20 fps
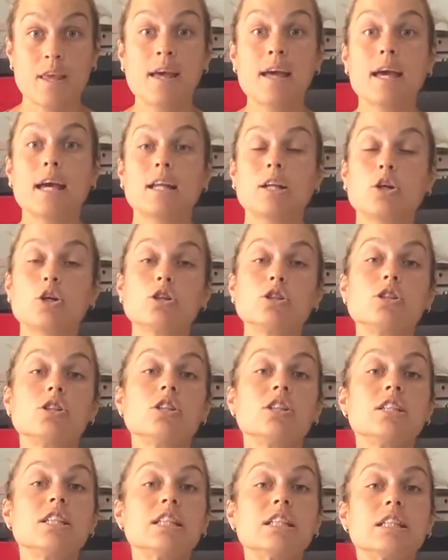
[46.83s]
And
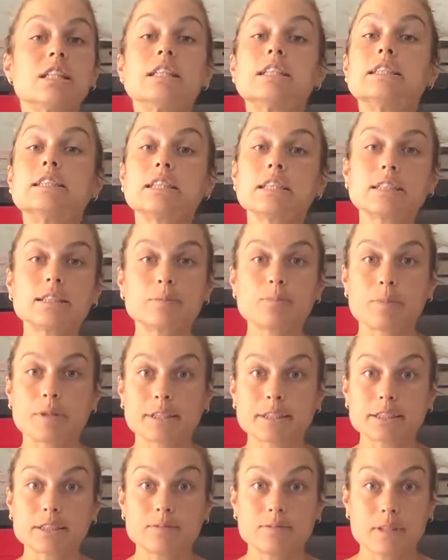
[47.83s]
underneath the six
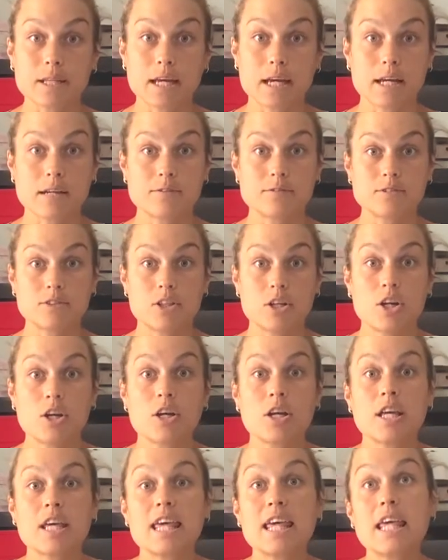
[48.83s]
packs, we have the
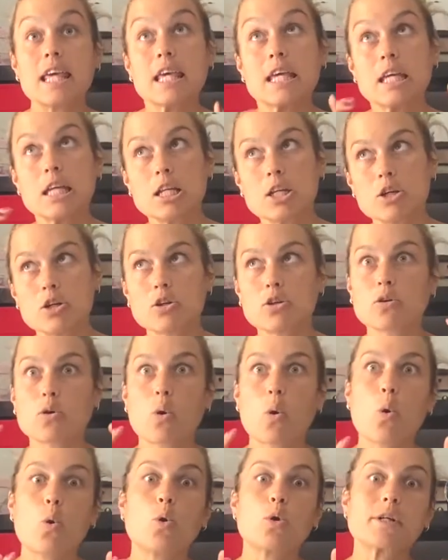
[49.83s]
inner
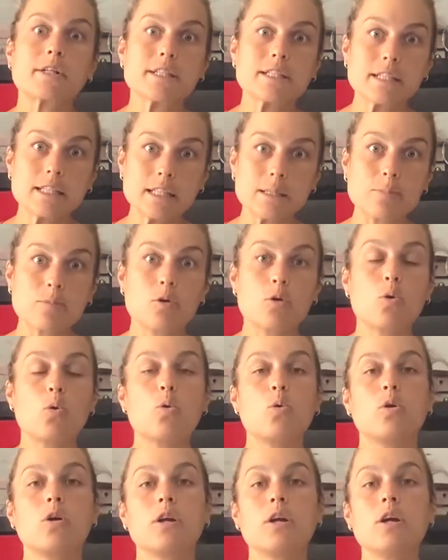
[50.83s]
core, deep
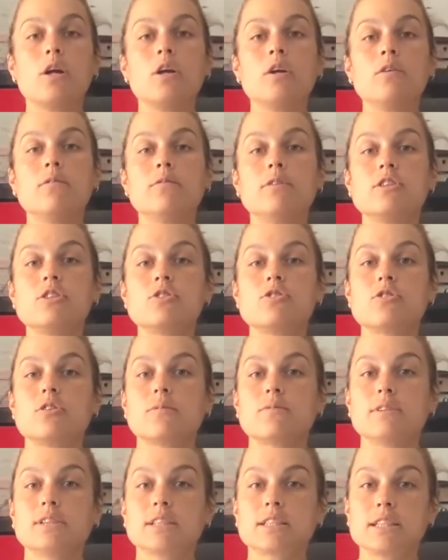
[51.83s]
core, which is
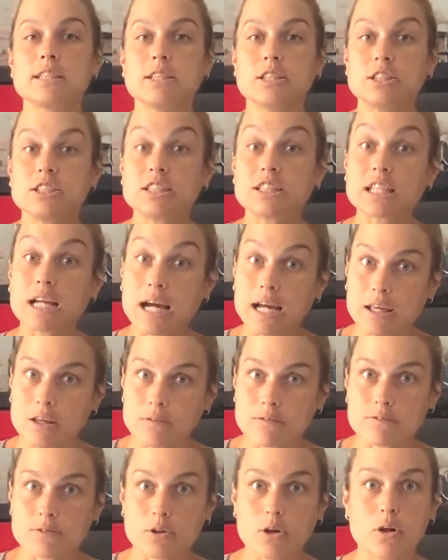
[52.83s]
obviously the
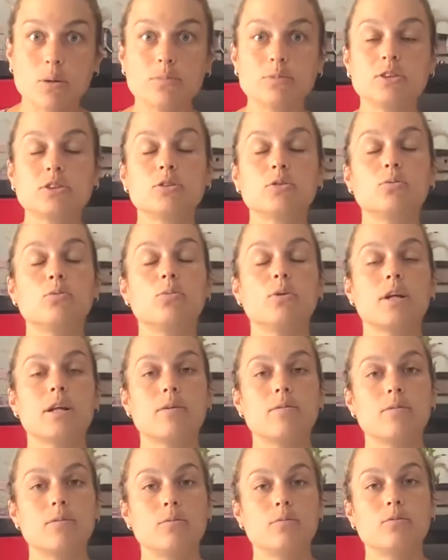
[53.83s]
diaphragm. So
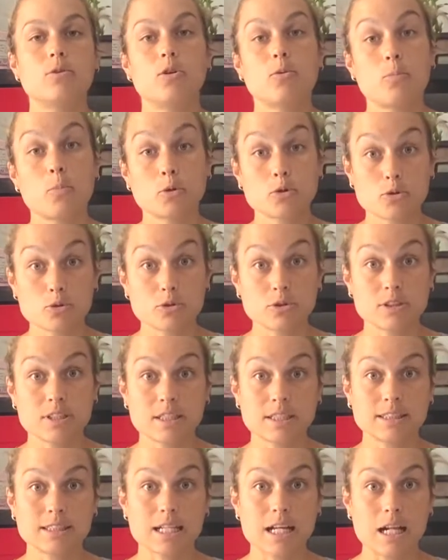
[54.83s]
whatever the muscles
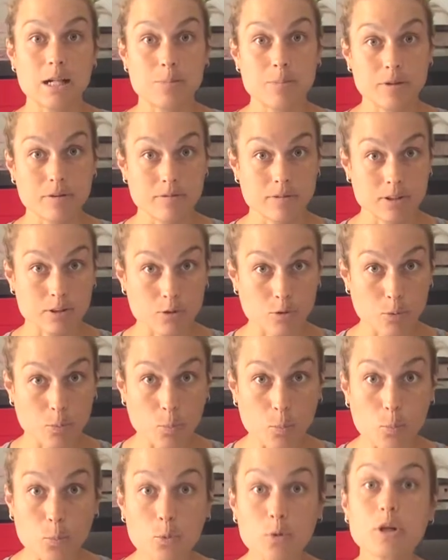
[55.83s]
that is happening with your
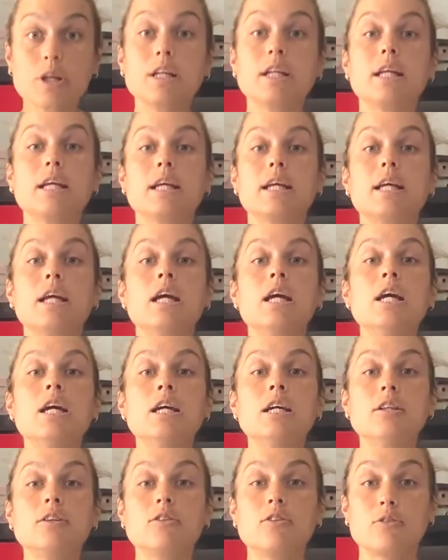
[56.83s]
breathing,
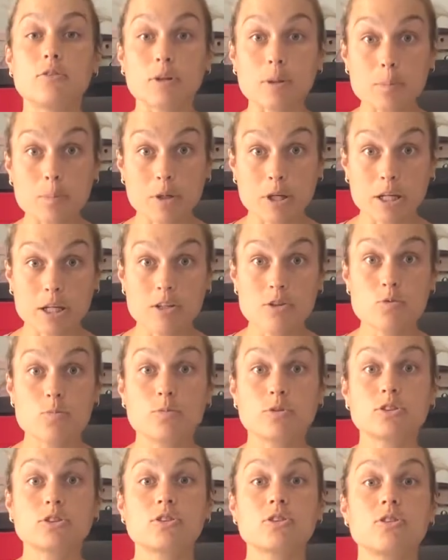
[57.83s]
the rib cage
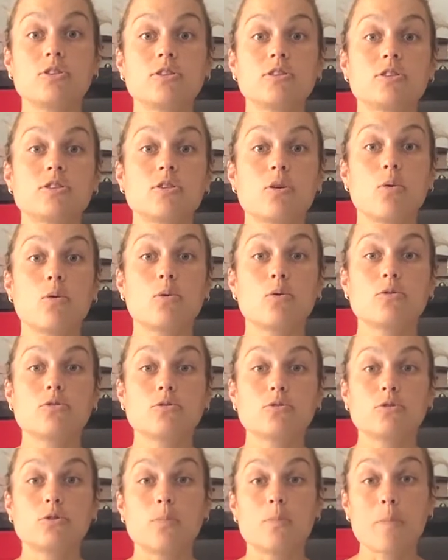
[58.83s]
muscles,
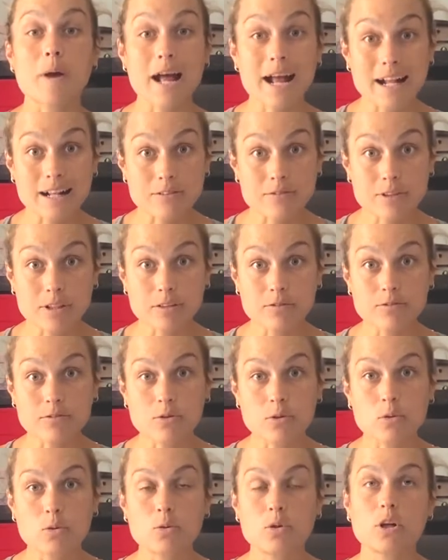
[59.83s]
also the pelvic
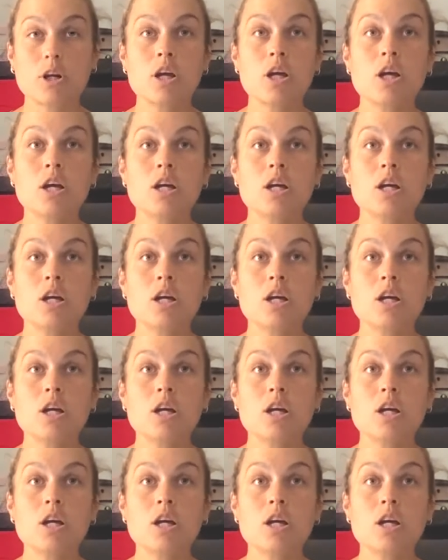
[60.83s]
floor.